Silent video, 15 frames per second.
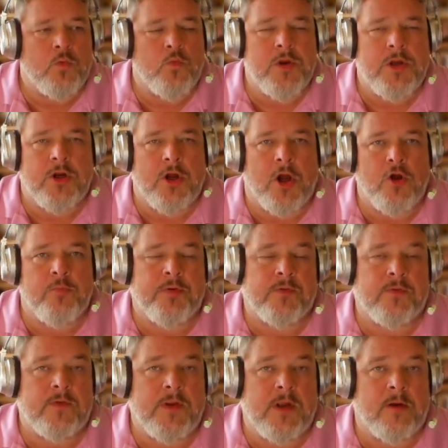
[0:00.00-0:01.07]
we can
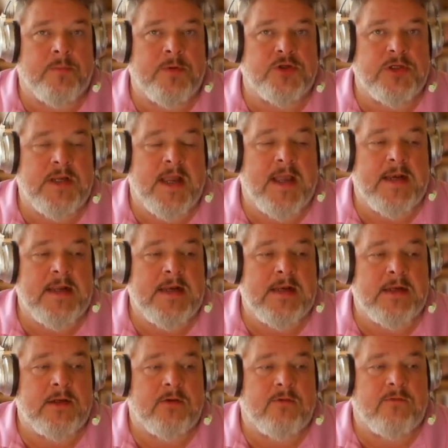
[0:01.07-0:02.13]
open the RPG LE
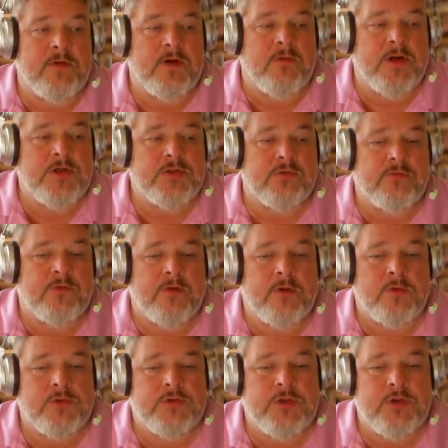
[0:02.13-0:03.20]
lint configuration for
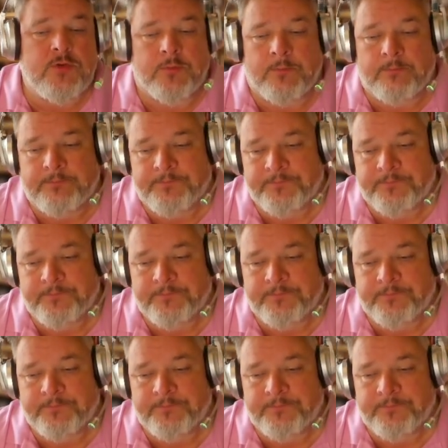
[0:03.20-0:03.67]
those too.